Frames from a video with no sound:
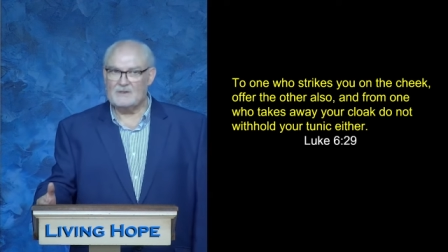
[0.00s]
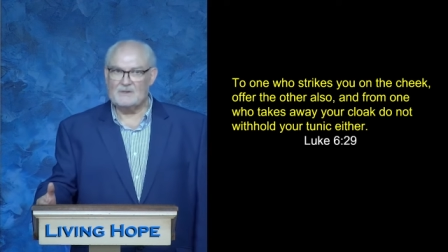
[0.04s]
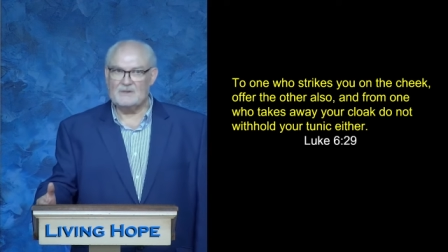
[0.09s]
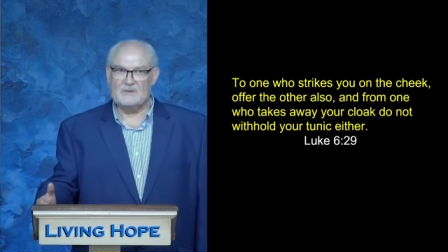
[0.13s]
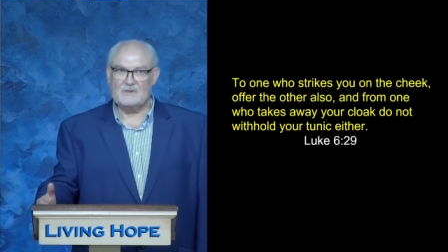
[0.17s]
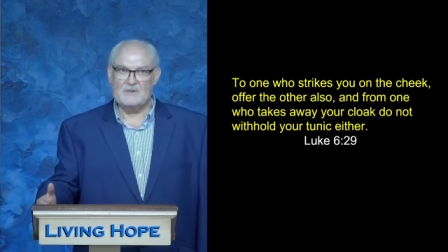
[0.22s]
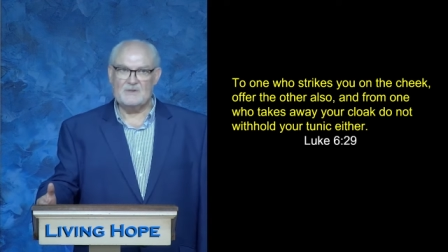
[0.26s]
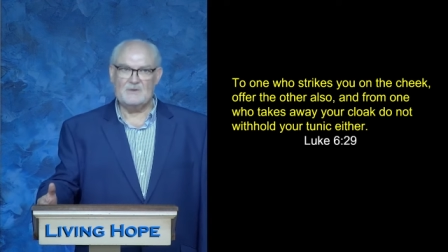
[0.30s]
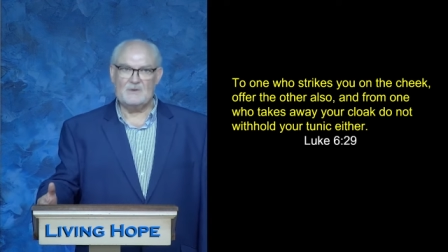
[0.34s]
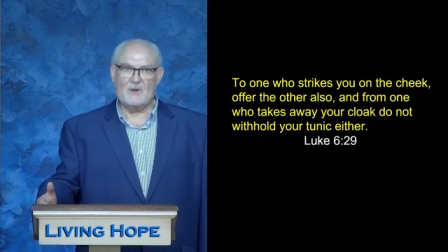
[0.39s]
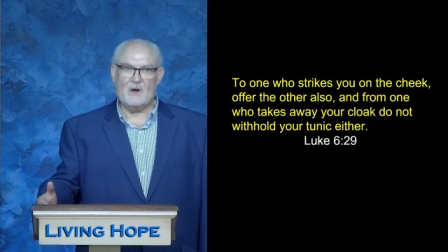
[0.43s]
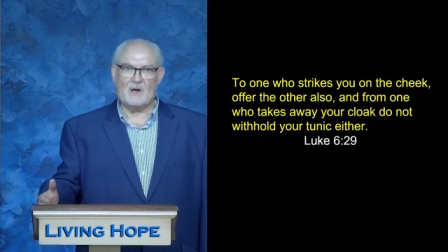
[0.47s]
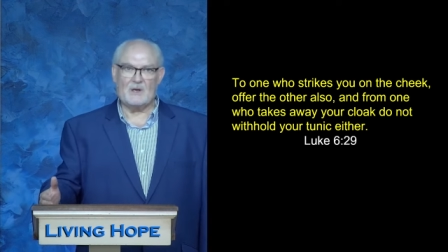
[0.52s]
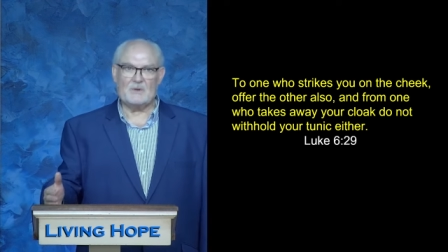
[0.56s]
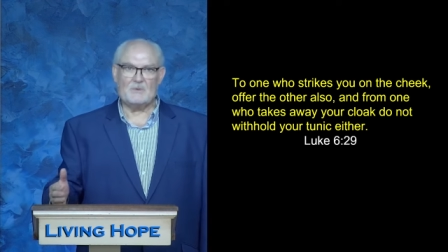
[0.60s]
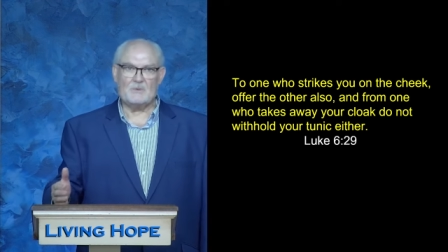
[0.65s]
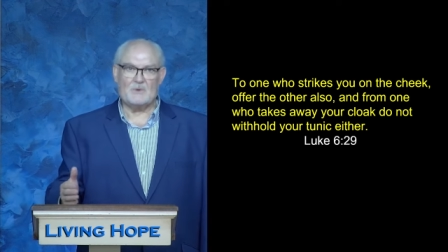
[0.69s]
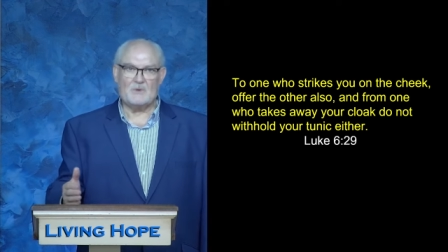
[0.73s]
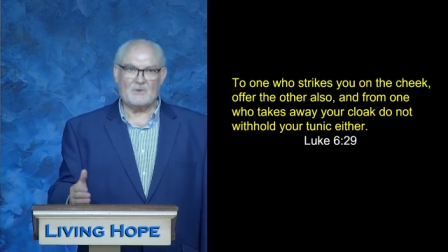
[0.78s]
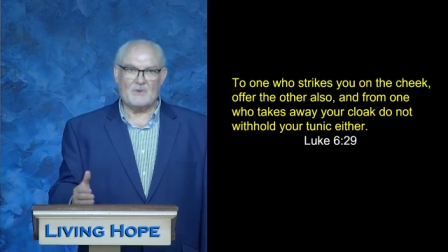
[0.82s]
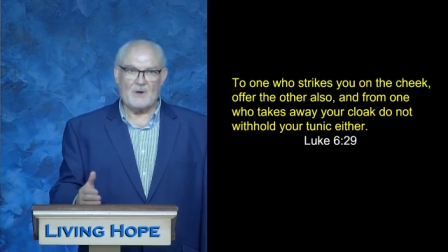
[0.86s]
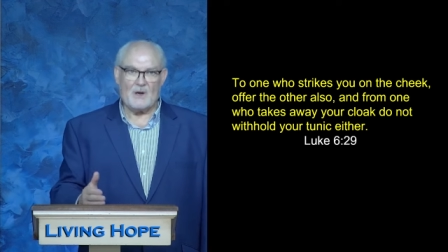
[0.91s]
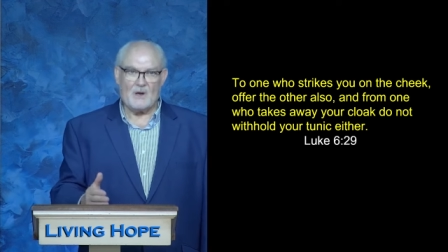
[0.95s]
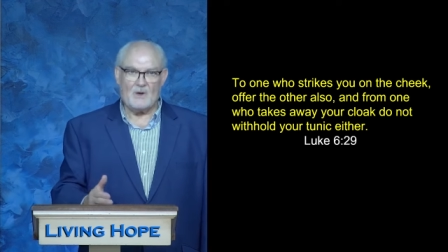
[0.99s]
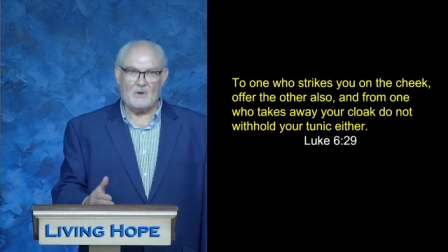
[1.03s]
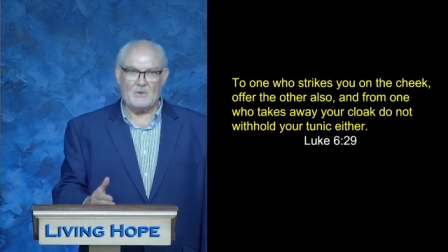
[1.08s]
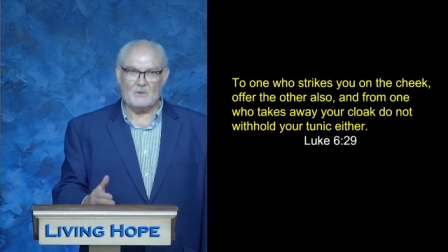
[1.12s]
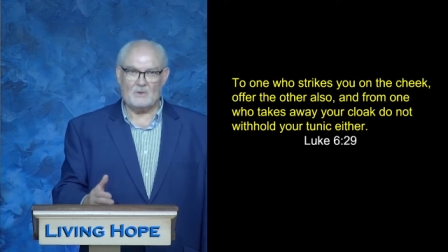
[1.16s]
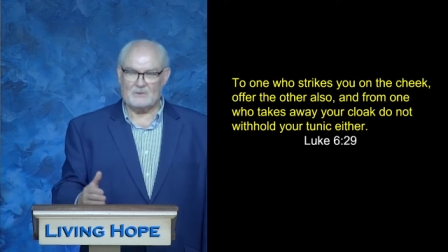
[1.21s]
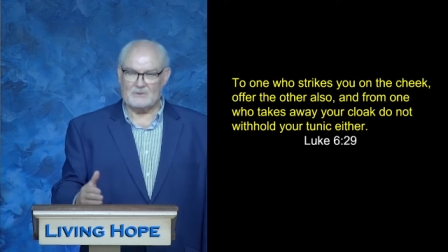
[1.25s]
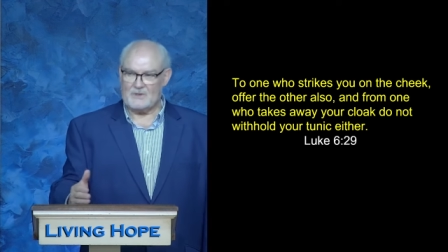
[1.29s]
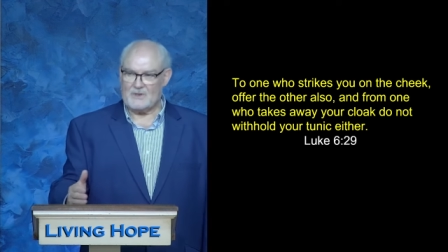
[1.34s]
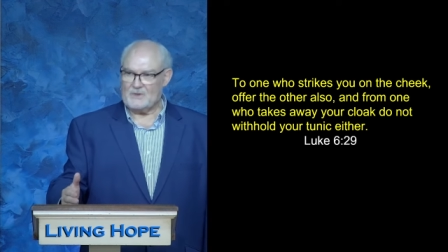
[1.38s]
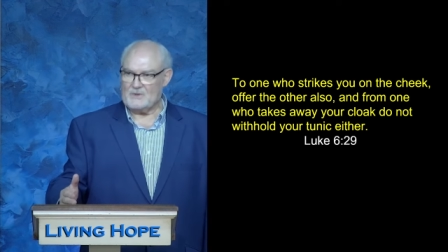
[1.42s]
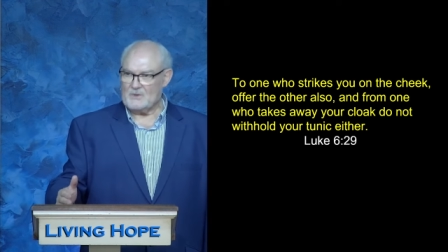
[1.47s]
do not
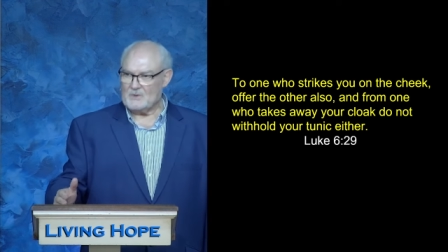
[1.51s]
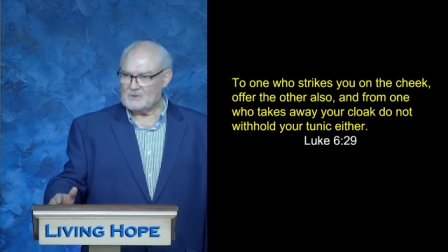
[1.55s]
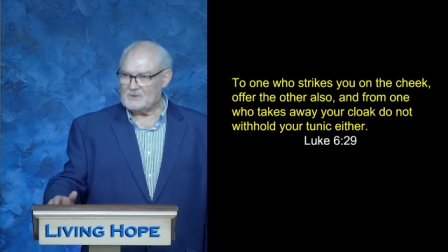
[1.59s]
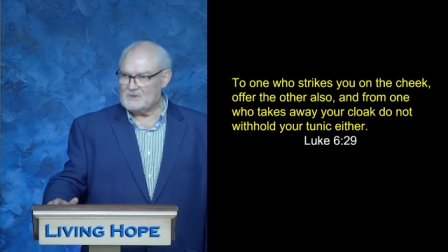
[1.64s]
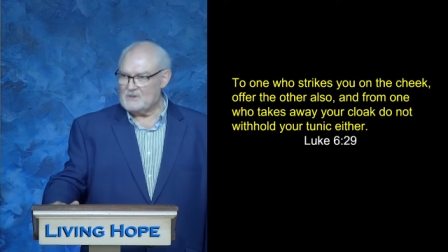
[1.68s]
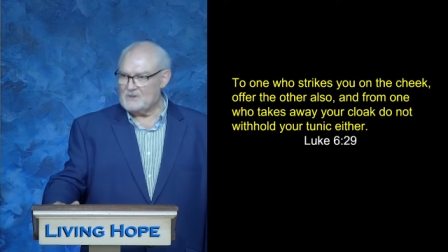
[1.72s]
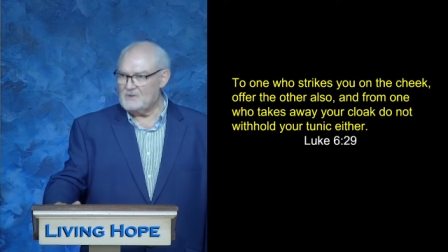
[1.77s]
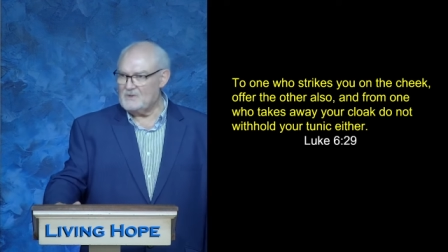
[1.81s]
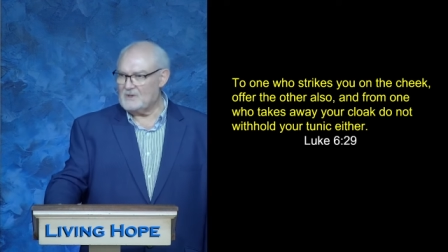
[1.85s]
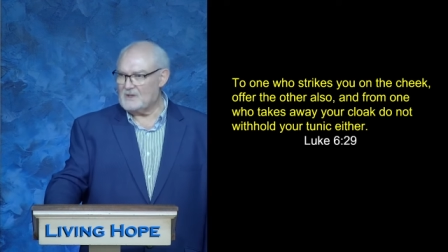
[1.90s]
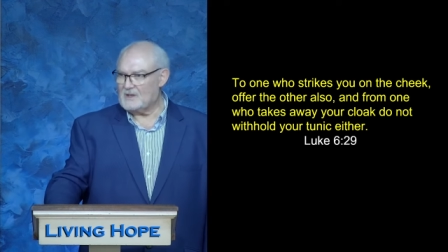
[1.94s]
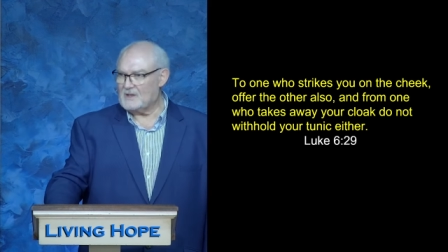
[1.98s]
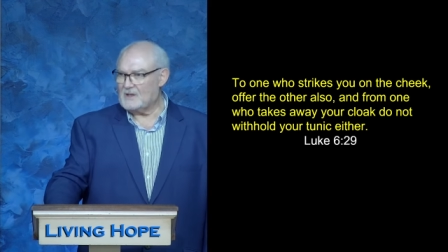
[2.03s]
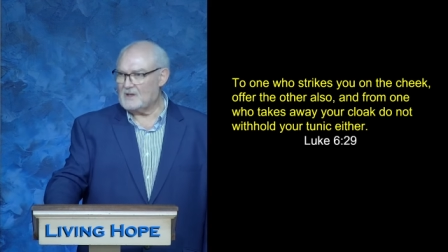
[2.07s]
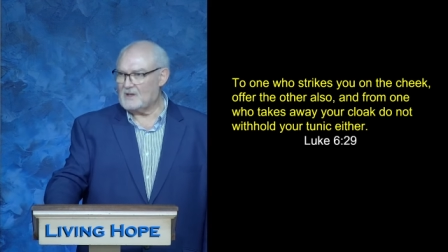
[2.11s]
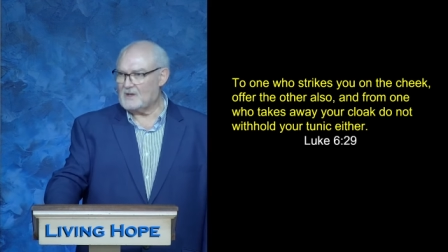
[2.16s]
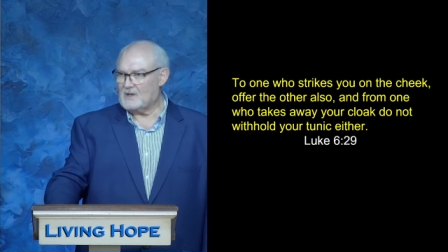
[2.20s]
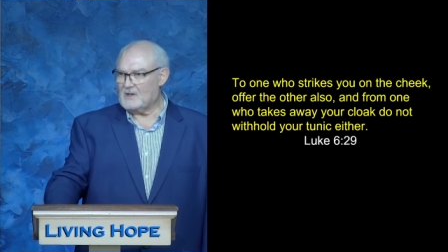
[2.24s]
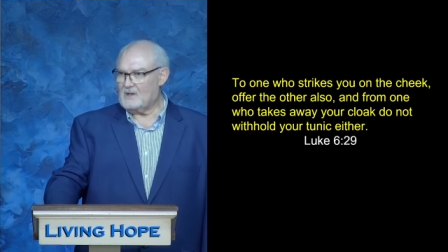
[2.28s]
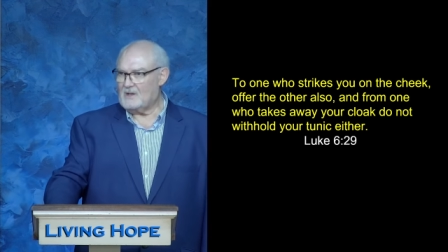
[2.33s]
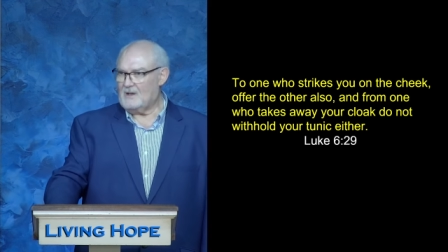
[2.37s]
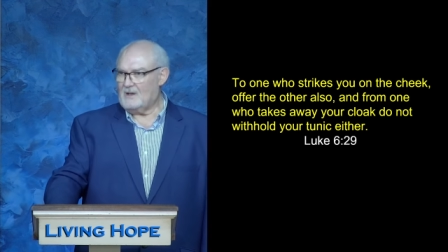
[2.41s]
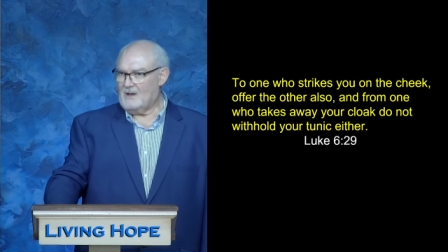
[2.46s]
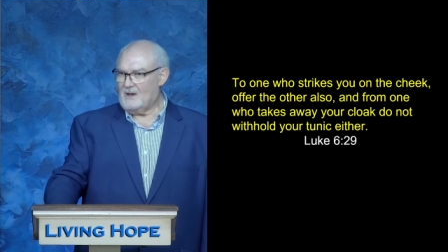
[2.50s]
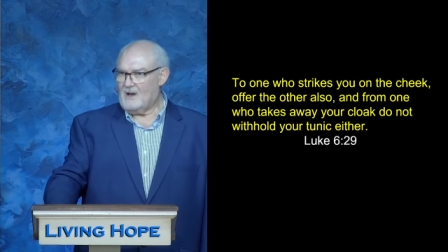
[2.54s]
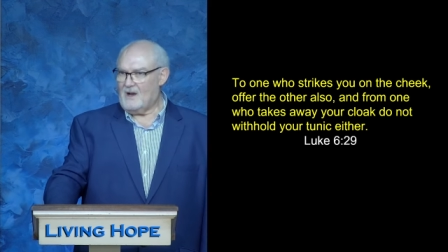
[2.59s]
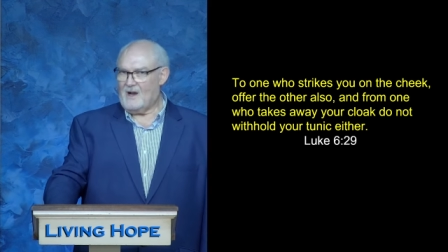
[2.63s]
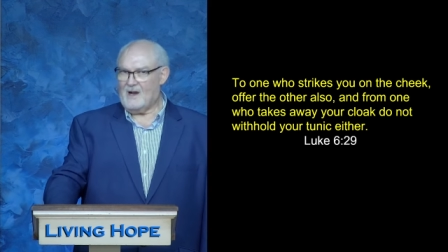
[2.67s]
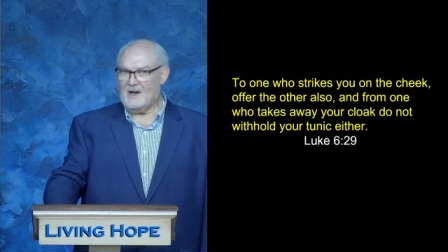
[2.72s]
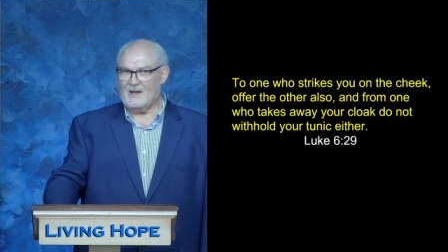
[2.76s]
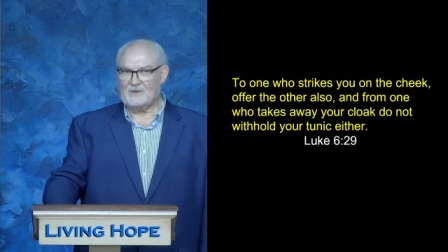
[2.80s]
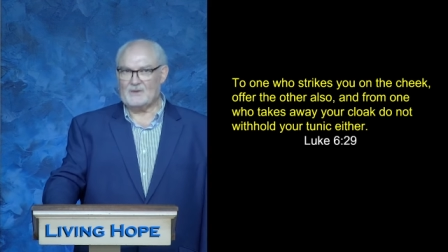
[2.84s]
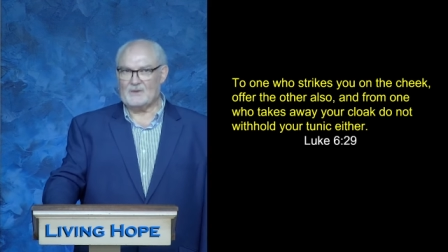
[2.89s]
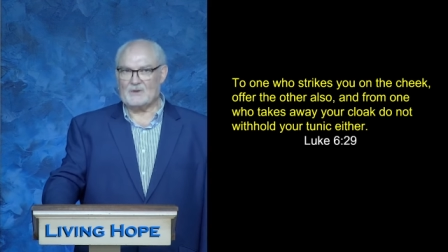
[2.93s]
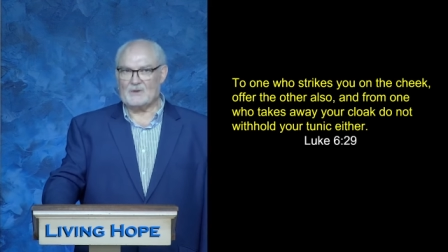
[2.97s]
withhold your tunic
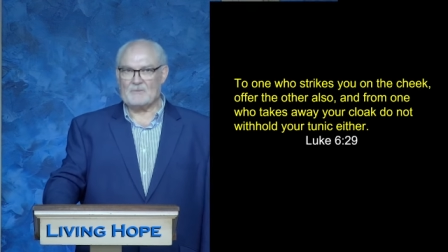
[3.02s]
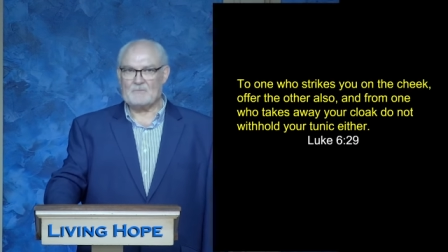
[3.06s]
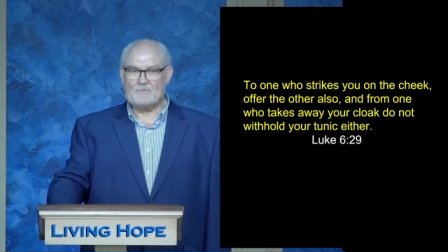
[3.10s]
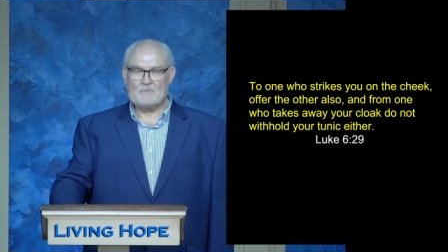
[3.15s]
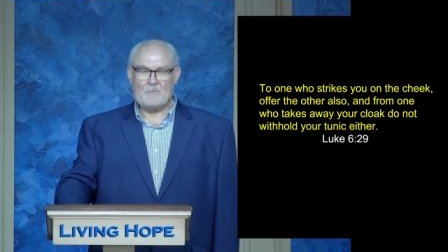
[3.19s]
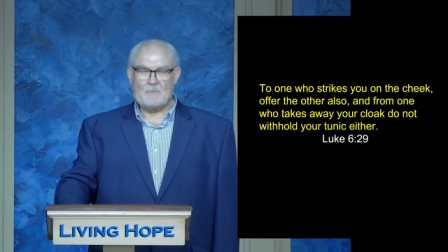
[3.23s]
either.